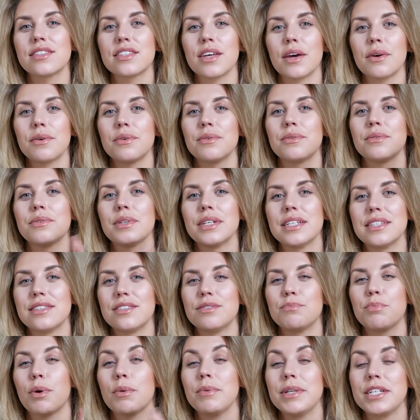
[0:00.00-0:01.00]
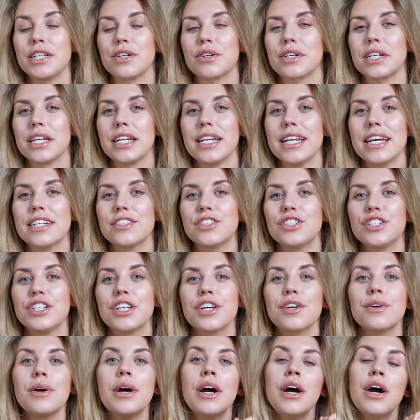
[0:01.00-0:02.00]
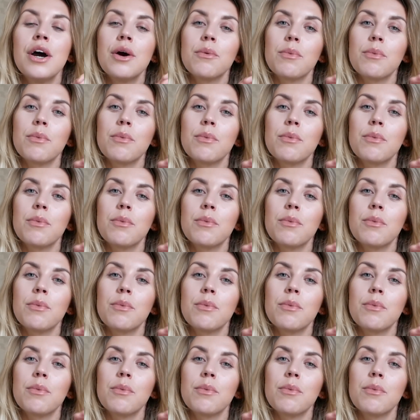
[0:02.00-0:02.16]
so it's probably not going to last you